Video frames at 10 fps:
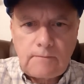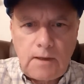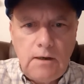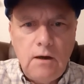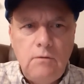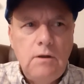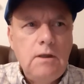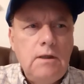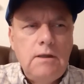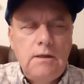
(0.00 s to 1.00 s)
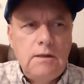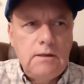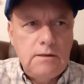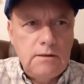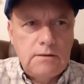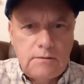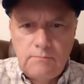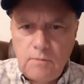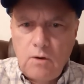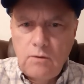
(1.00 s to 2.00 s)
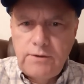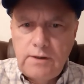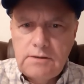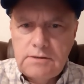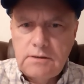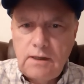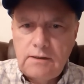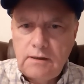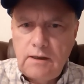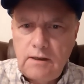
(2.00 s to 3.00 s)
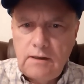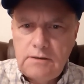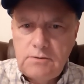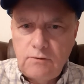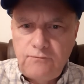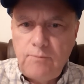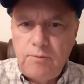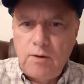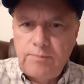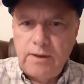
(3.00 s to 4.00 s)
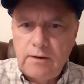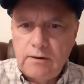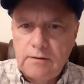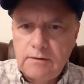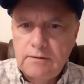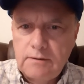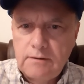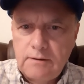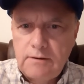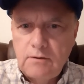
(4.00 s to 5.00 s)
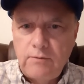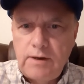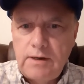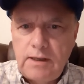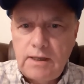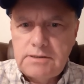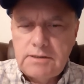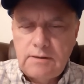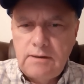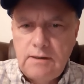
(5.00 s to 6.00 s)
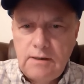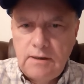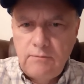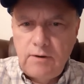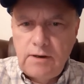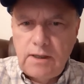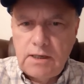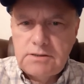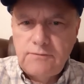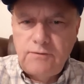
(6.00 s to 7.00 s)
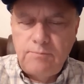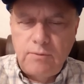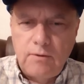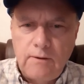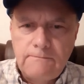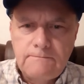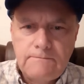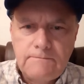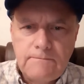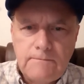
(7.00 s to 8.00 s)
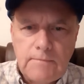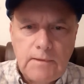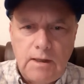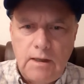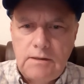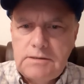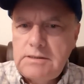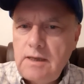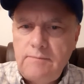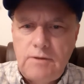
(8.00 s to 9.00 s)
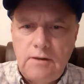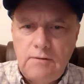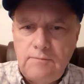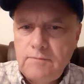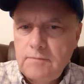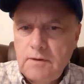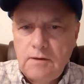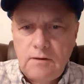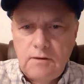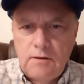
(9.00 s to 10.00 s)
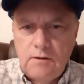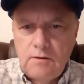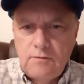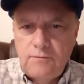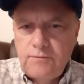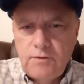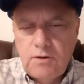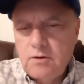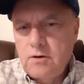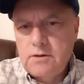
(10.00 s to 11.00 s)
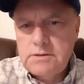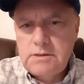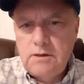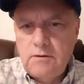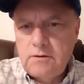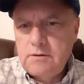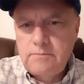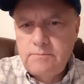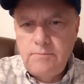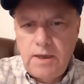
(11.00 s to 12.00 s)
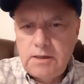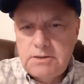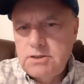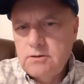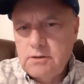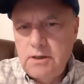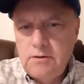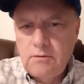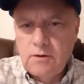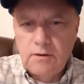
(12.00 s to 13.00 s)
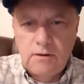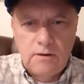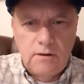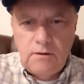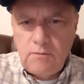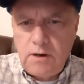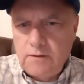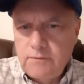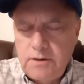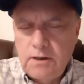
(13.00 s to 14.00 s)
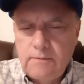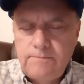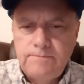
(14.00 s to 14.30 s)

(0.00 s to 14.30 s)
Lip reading: you know, mold it into like into a football player, you know, ready to catch the football. And the same thing for the girls, you know, it could make a cheerleader or whatever, you know.